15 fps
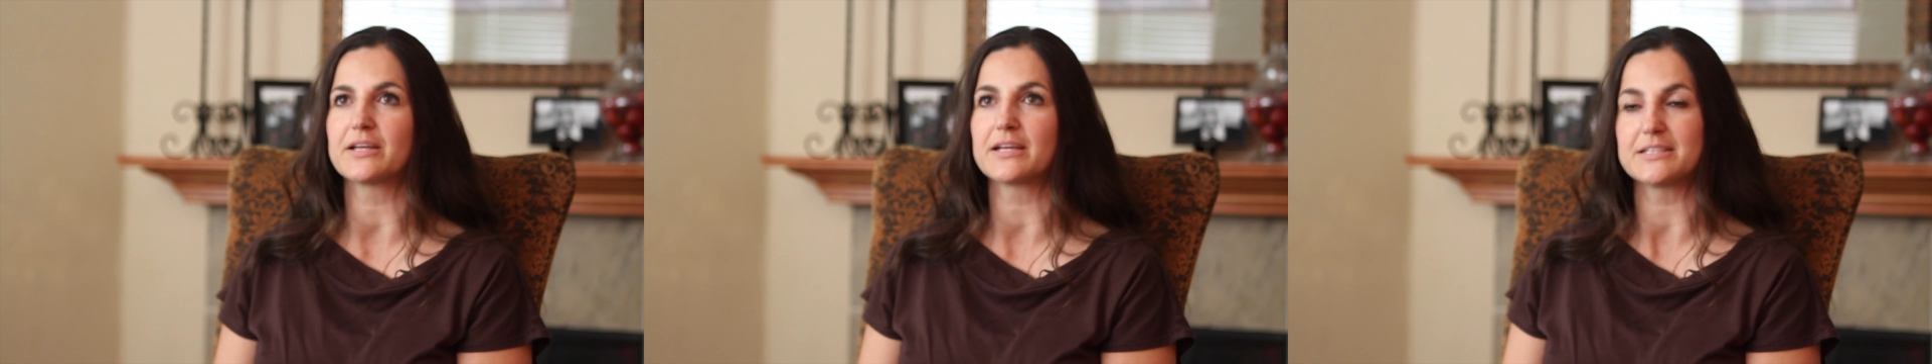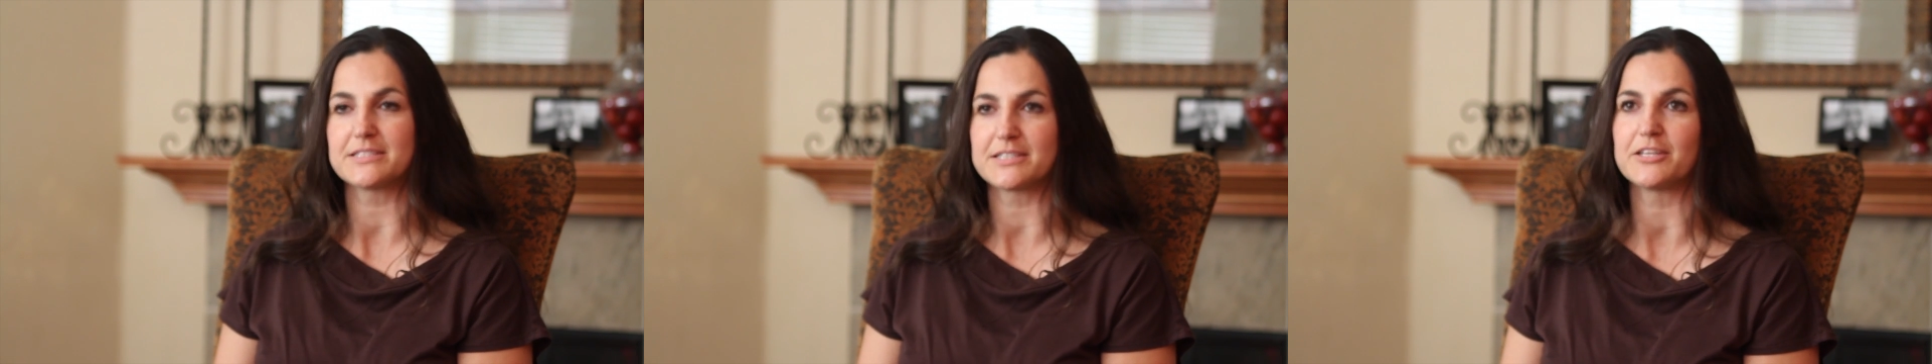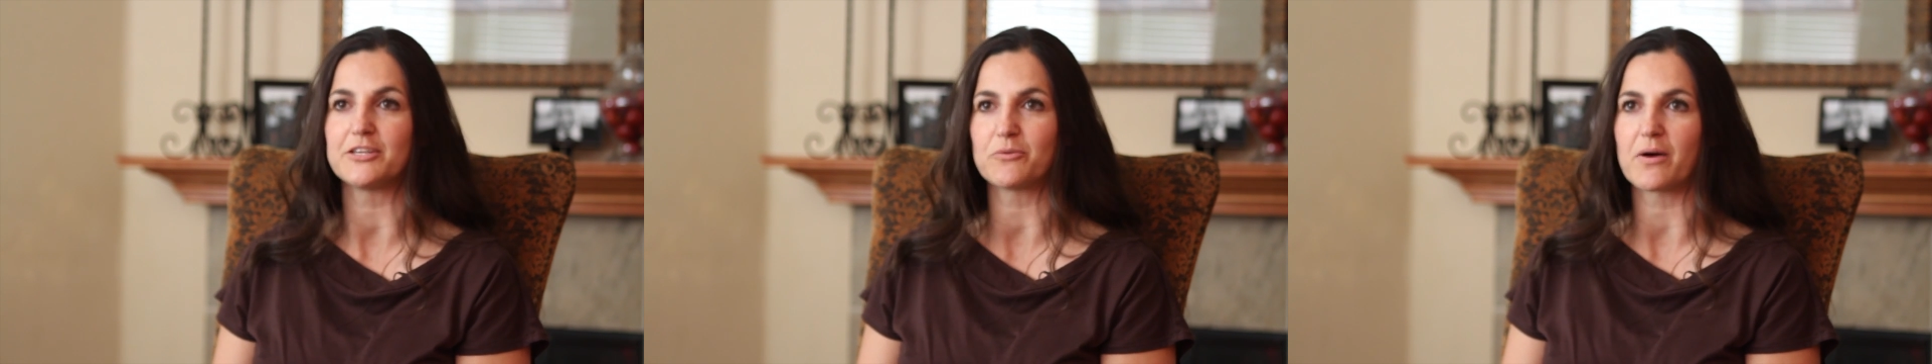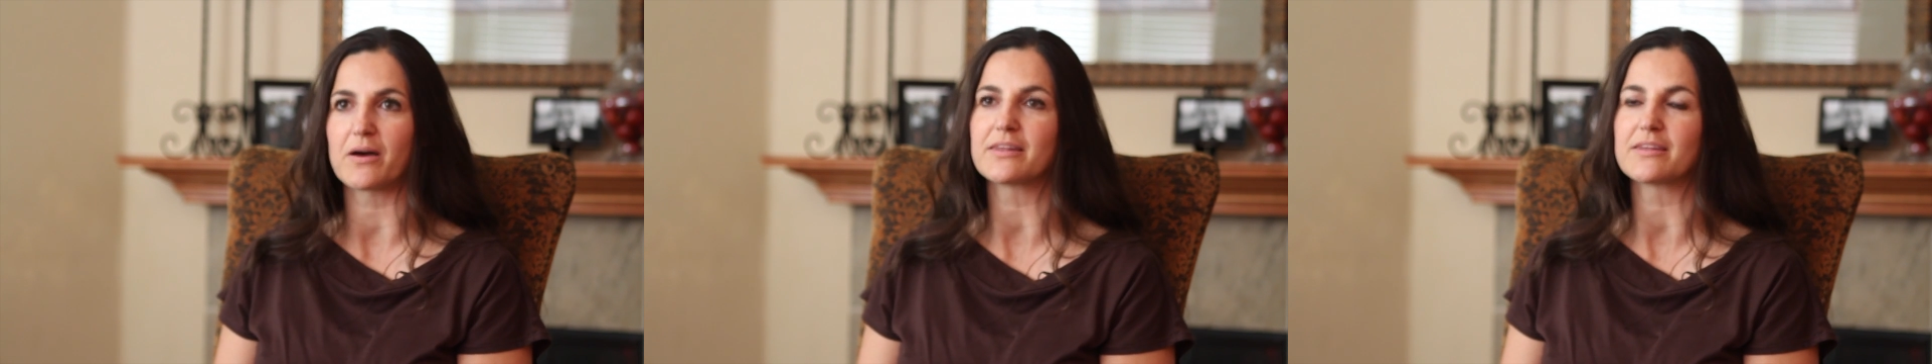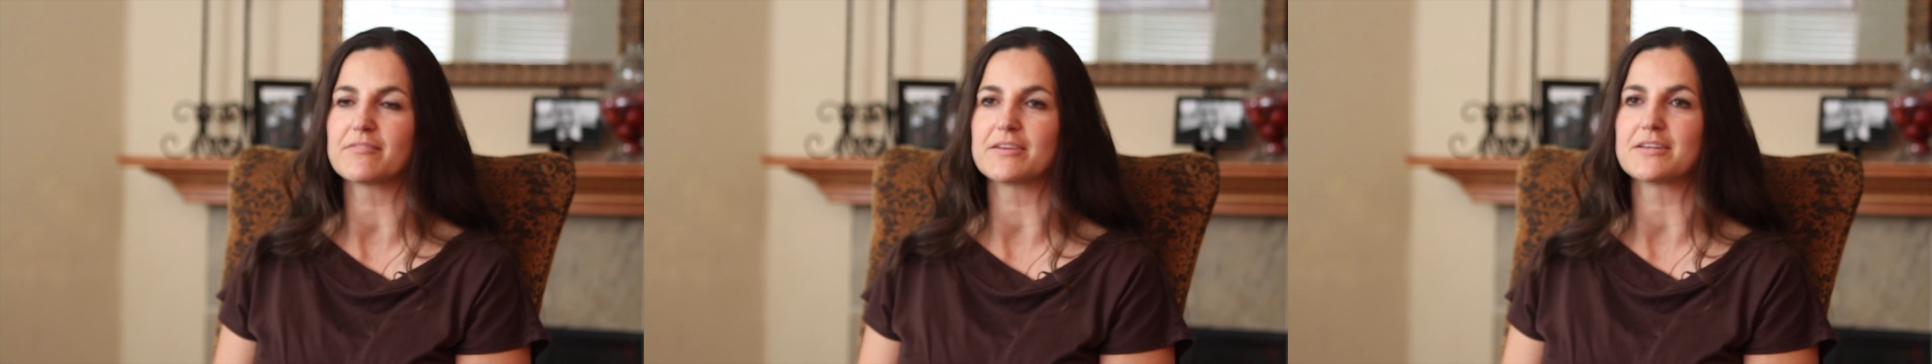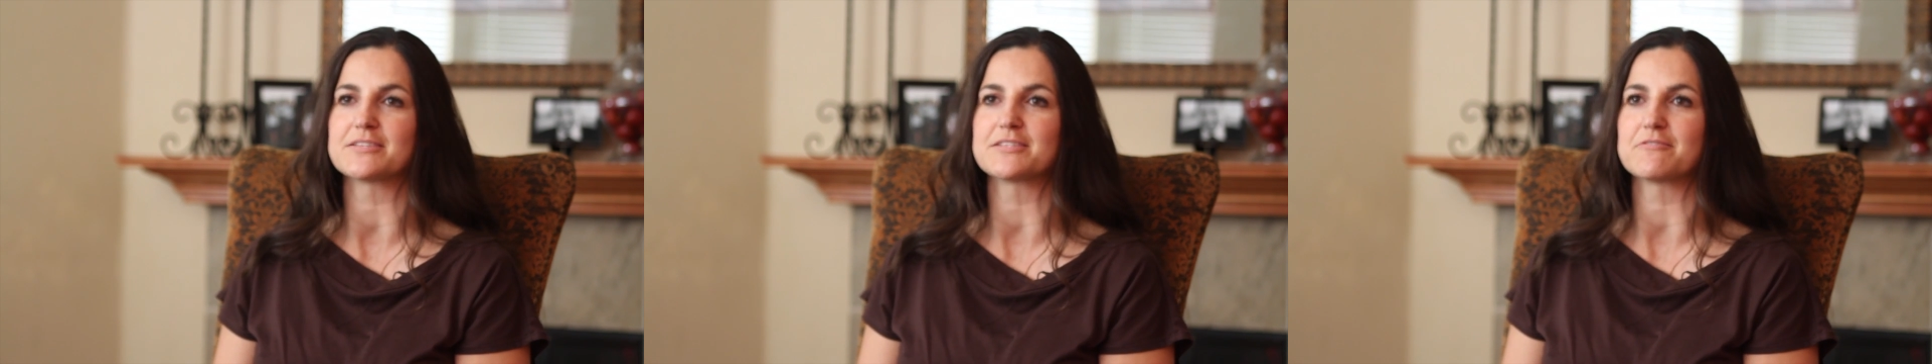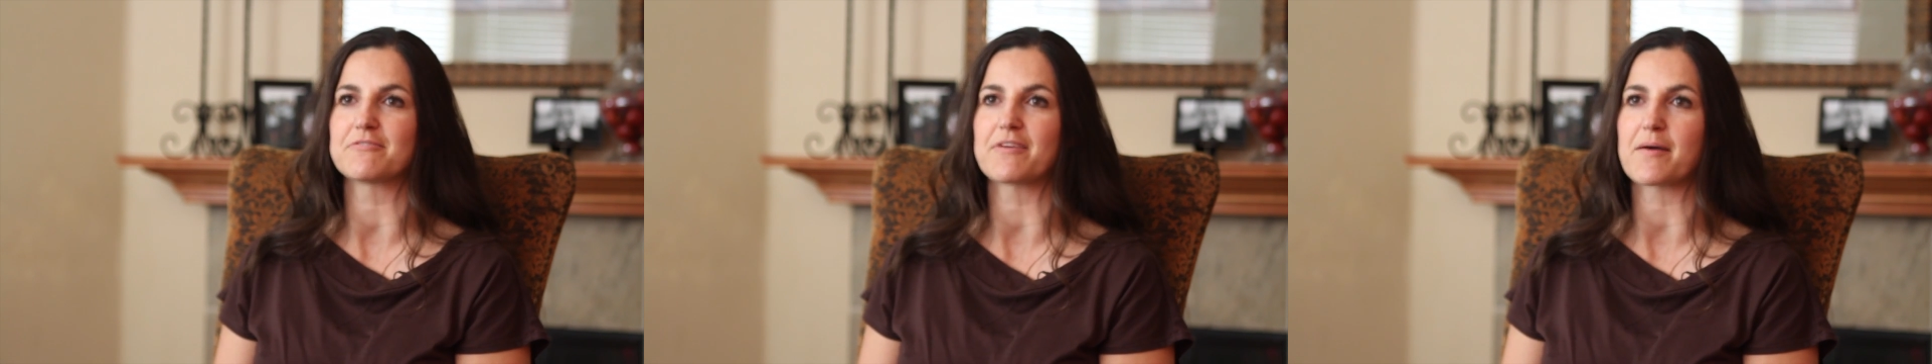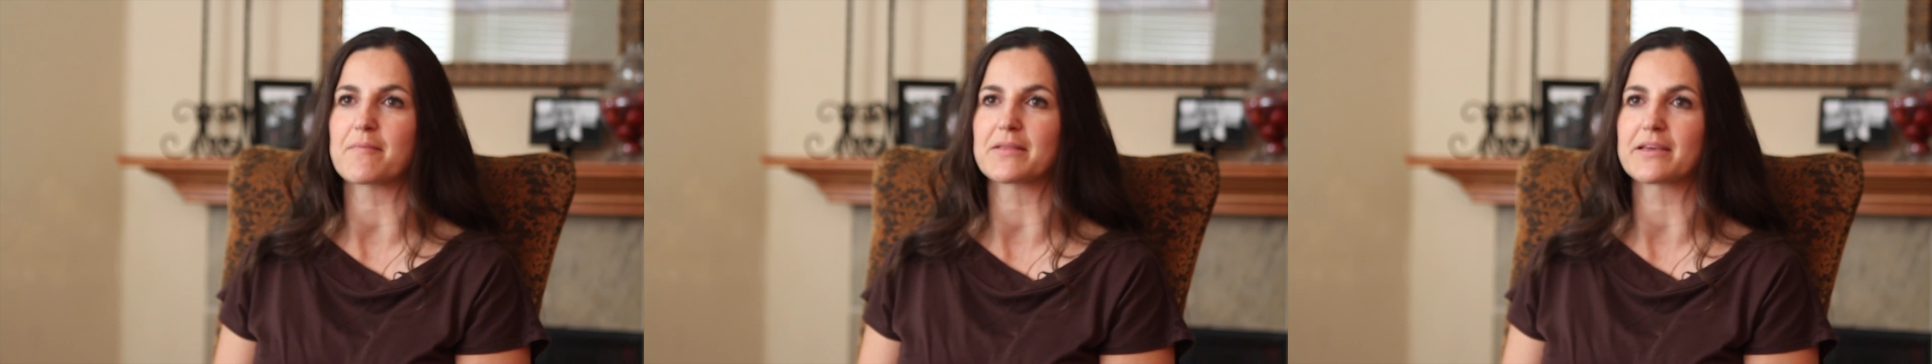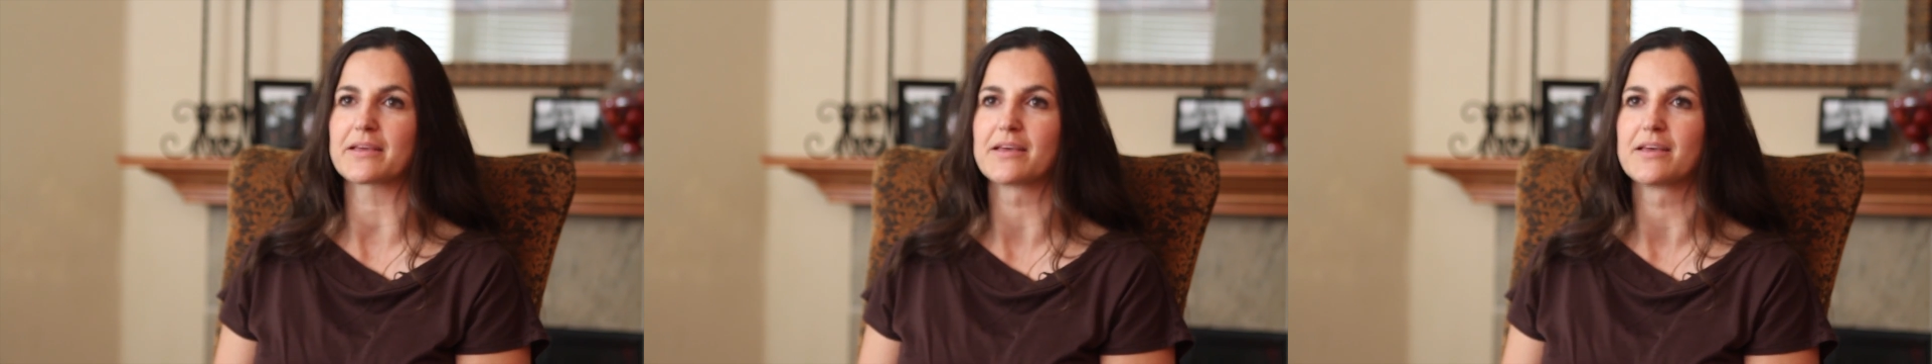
continue on living as a family.